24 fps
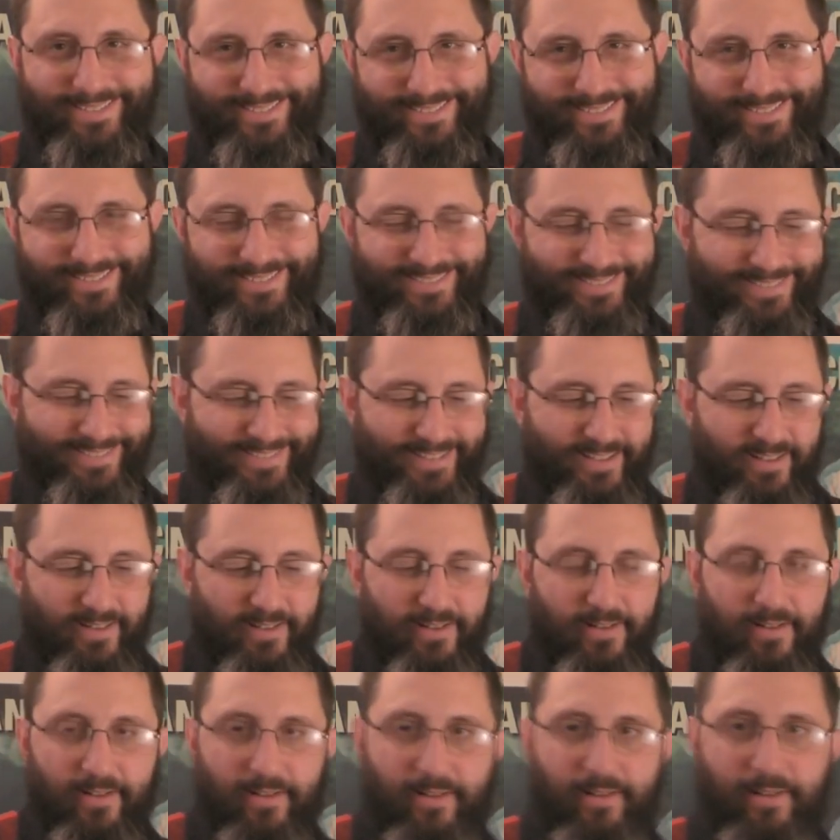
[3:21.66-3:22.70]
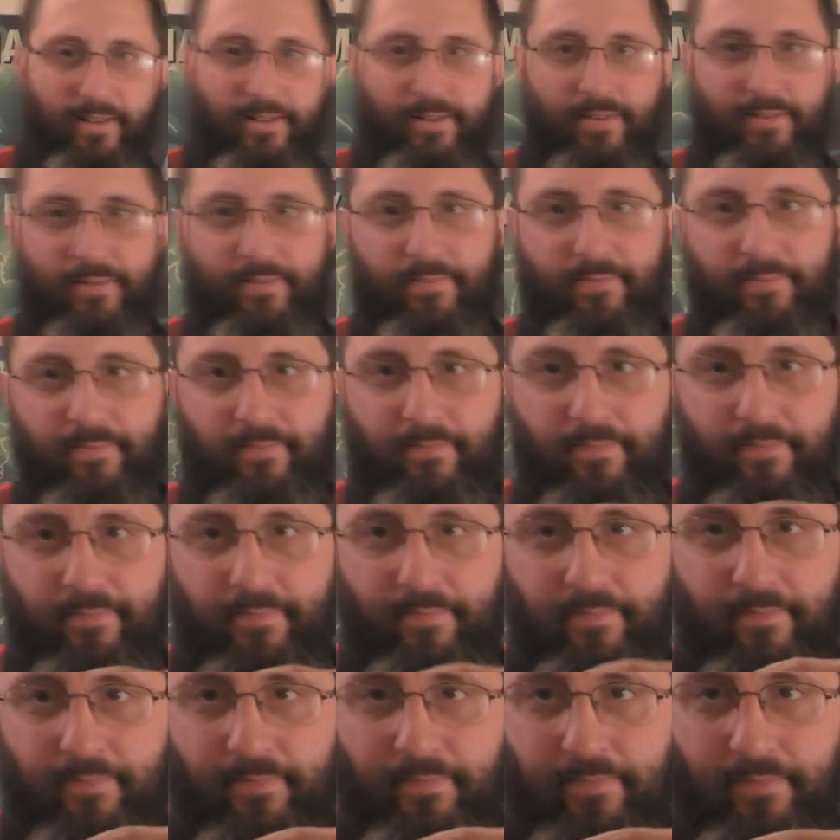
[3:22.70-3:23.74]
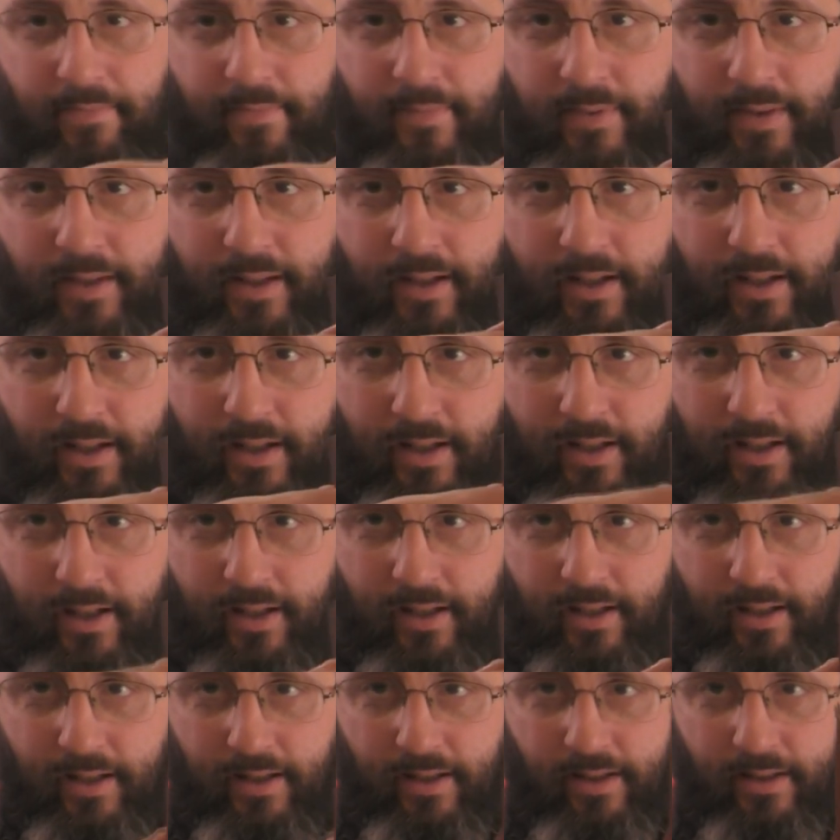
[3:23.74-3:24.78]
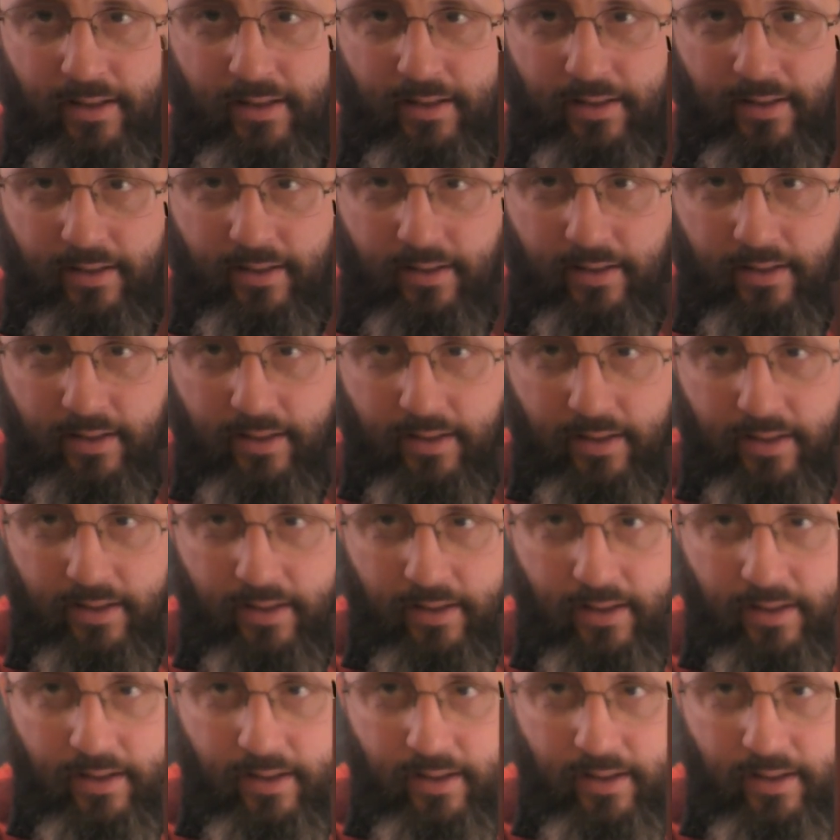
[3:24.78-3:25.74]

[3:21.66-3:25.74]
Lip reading: (no one is talking)